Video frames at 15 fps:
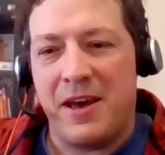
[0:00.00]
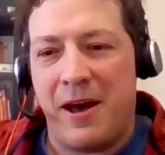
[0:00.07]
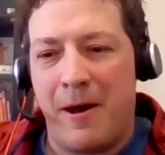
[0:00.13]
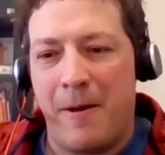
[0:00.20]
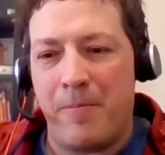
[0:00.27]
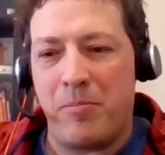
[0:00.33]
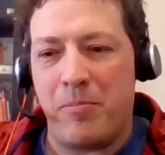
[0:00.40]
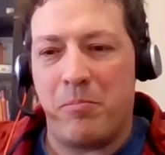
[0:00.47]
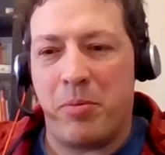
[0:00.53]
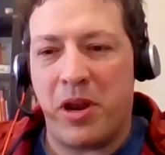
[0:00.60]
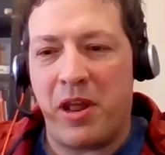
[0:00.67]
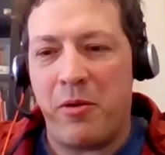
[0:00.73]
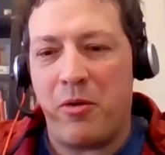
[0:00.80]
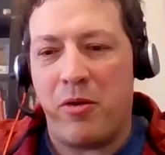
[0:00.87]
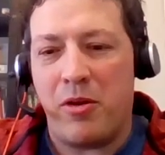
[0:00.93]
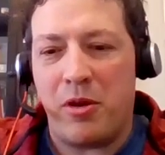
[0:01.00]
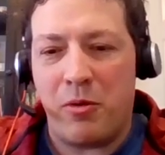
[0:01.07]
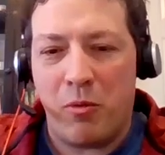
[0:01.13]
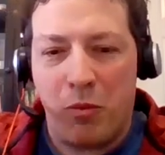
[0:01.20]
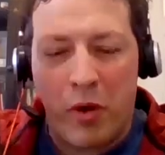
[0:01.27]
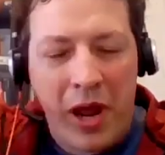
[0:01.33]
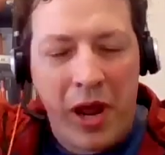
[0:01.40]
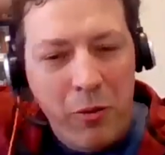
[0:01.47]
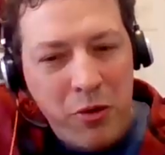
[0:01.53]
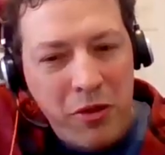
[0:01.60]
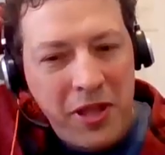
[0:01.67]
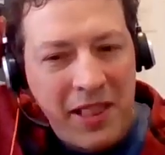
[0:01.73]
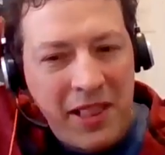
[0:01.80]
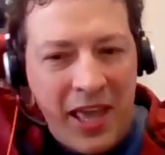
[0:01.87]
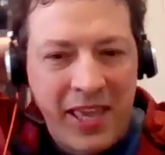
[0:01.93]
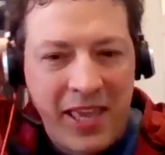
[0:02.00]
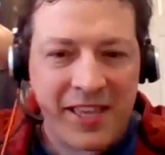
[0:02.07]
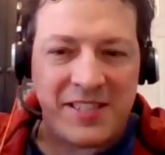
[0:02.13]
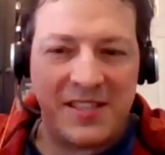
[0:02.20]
But what I really like